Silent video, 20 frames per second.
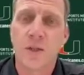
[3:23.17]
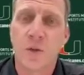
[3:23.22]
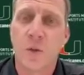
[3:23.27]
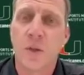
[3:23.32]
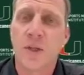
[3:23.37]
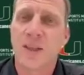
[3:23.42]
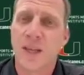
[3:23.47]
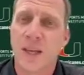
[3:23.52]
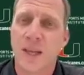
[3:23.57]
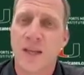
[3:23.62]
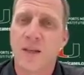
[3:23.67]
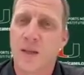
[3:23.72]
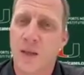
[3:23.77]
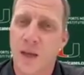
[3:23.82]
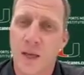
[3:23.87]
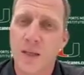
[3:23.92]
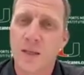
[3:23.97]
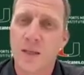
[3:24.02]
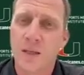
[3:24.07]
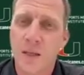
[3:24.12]
to what they had
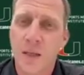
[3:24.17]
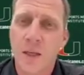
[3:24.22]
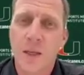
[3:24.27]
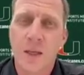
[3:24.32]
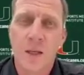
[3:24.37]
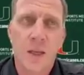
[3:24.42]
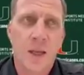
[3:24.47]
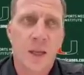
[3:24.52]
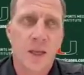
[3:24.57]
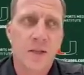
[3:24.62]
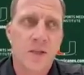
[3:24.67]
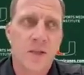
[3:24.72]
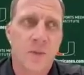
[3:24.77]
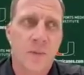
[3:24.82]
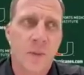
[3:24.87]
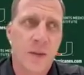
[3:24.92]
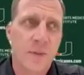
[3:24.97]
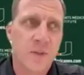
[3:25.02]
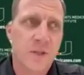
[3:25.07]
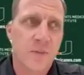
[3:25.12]
done. And so
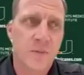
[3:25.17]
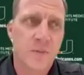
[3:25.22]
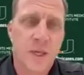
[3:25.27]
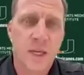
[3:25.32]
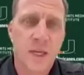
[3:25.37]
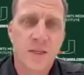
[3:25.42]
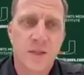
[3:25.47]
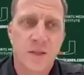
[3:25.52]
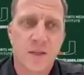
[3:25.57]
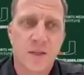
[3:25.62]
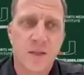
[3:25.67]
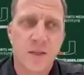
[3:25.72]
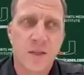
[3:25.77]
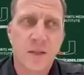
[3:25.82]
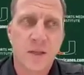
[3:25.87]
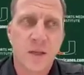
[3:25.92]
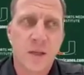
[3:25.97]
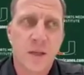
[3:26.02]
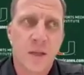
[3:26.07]
maybe some things that's,